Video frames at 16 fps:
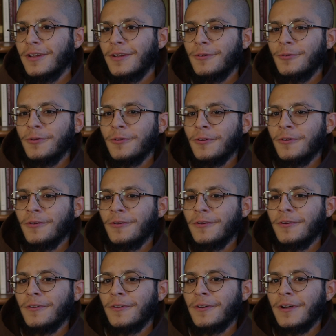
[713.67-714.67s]

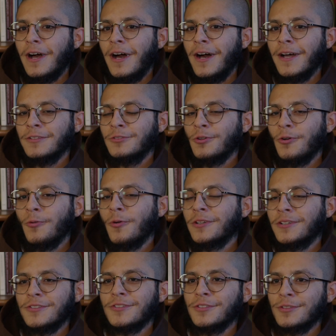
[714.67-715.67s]
where I don't want
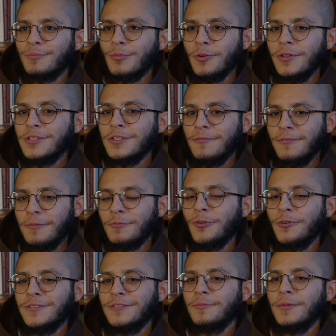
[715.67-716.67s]
to just preach. If I'm
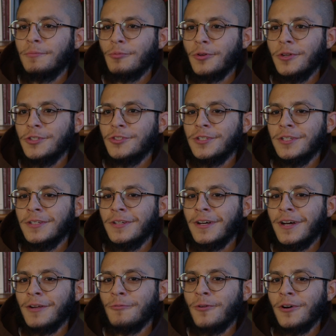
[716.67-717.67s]
going to be preaching,
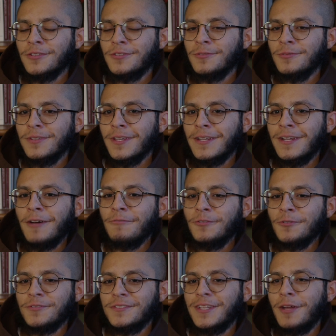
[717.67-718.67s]
I want to then,
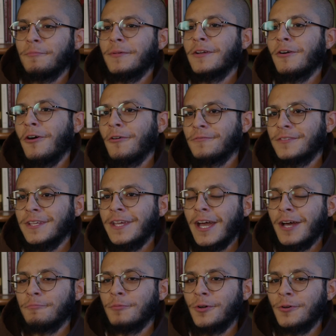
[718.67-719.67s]
after stepping off the
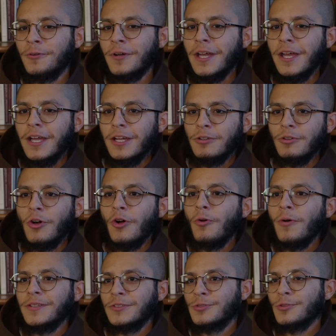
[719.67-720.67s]
ambo, go
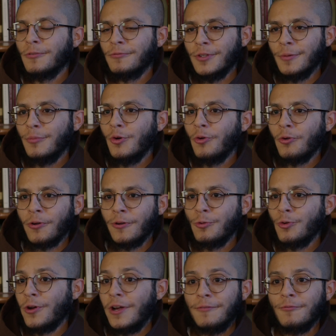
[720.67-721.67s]
and serve the poor
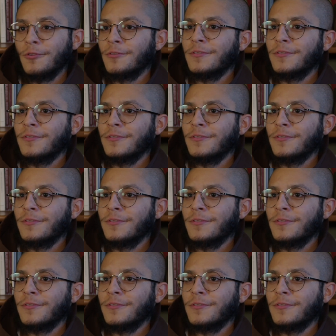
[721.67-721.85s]
wherever